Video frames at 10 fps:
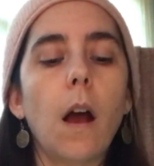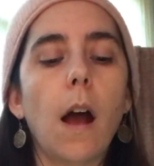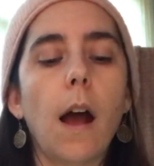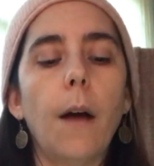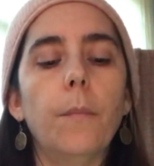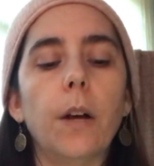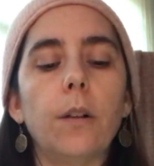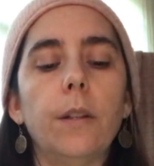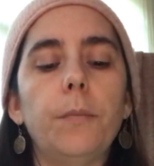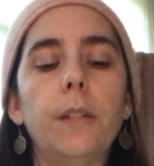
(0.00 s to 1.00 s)

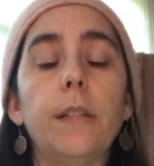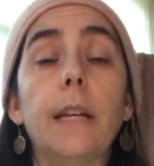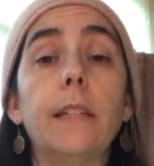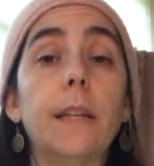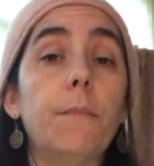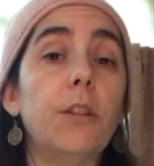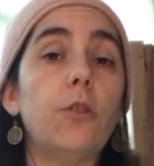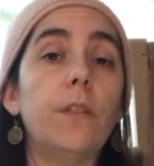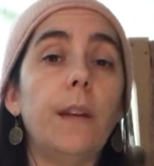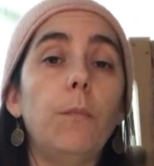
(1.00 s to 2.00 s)
Eclipses, as I
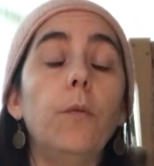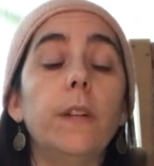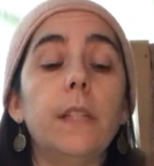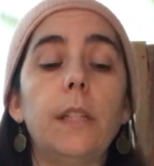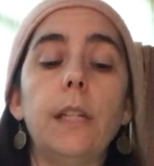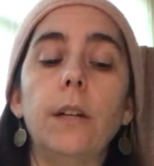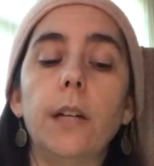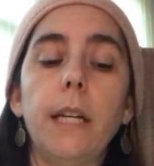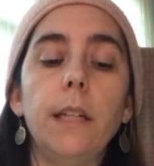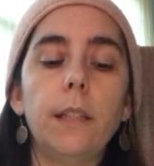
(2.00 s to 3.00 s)
mentioned, they move in
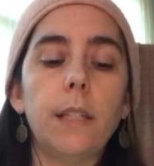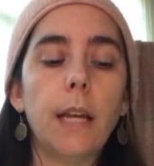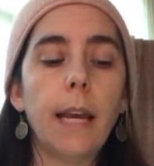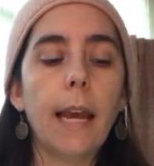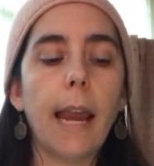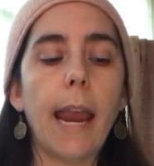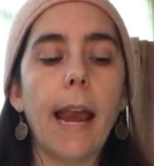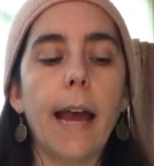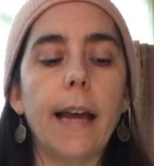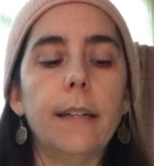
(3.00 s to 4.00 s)
series,
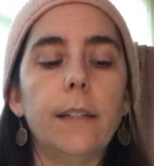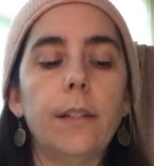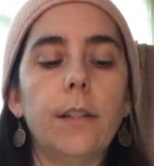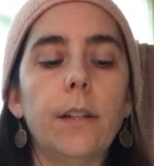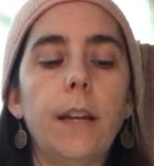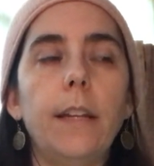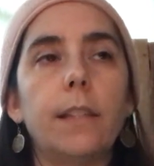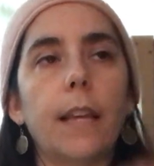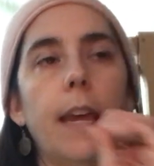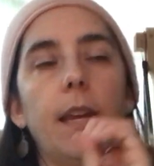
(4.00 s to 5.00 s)
and
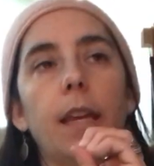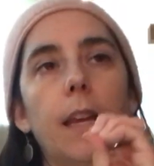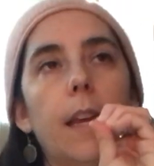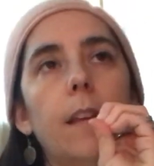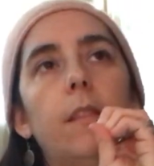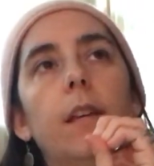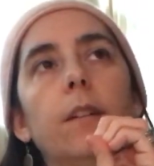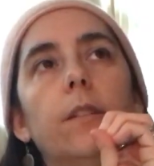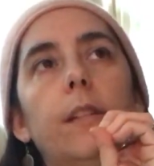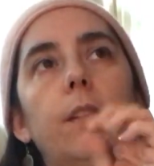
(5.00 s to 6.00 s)
it's like
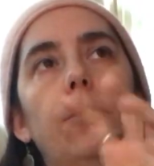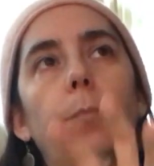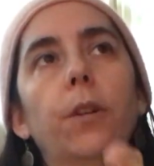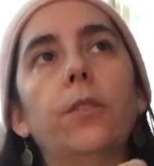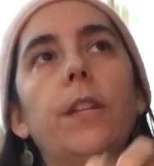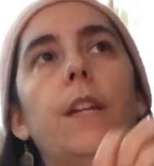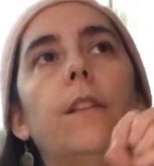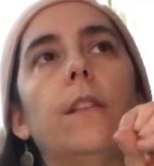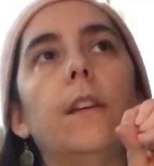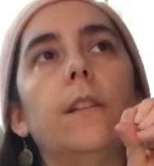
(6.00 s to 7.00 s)
they're
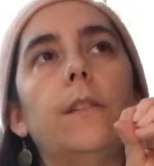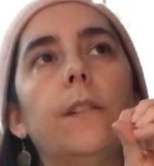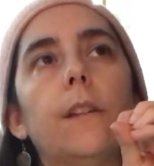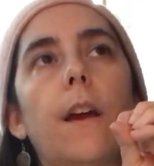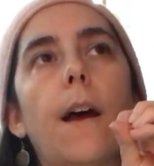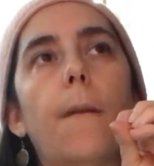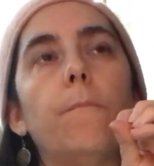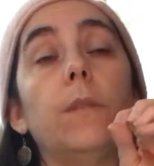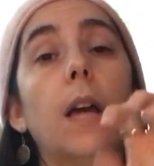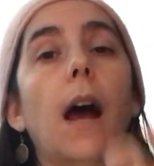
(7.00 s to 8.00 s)
dispersing this
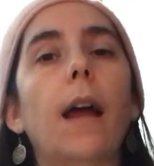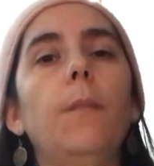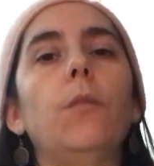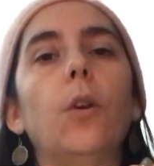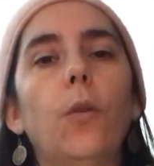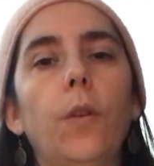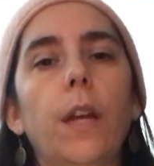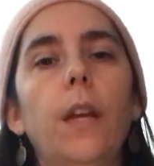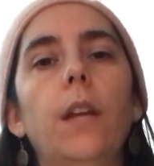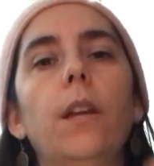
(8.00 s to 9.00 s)

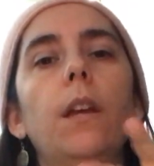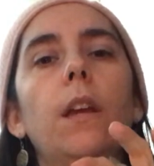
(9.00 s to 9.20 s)
time-coded